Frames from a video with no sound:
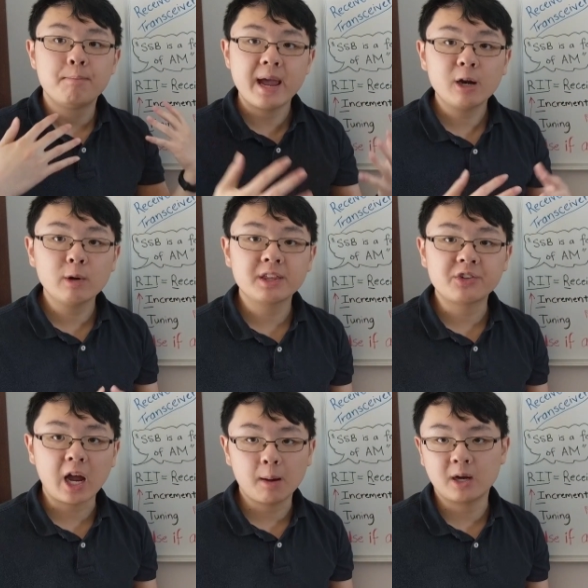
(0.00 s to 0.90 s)
Bandwidth
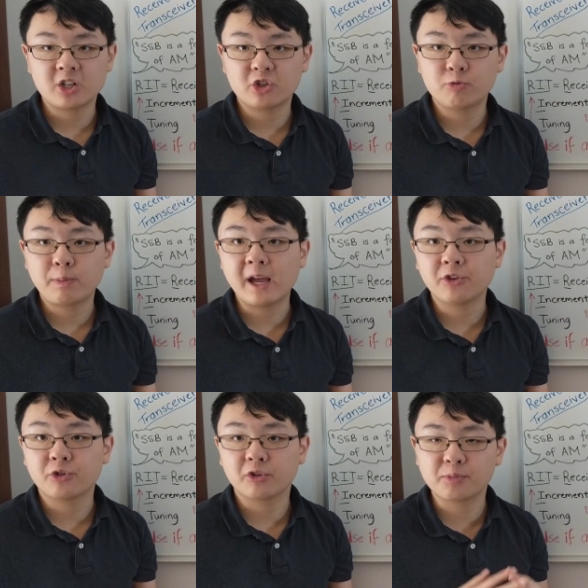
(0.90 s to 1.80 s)
is how much
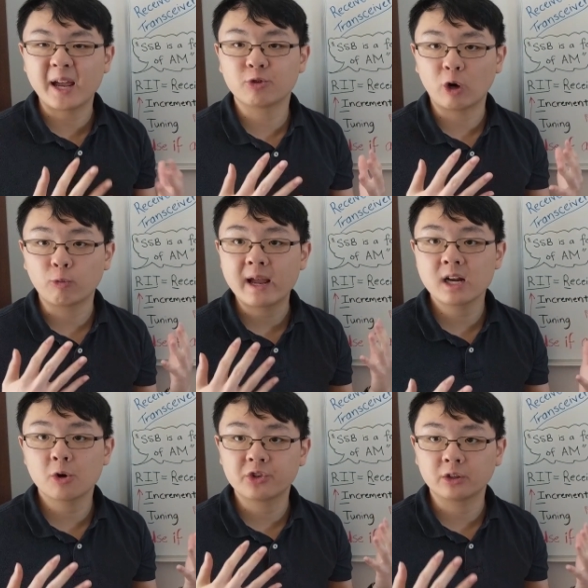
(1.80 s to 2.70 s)
space a
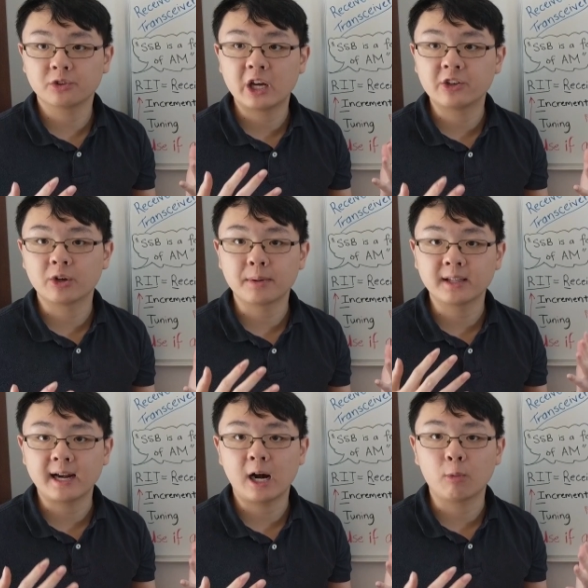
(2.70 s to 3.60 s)
radio signal takes up
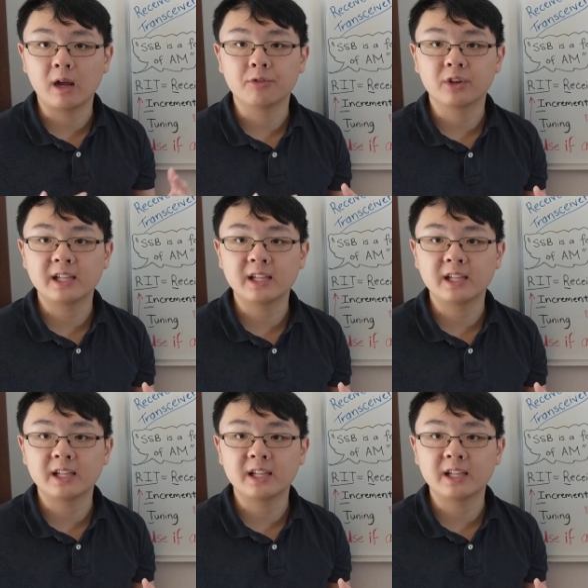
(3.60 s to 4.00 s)
on the airwaves.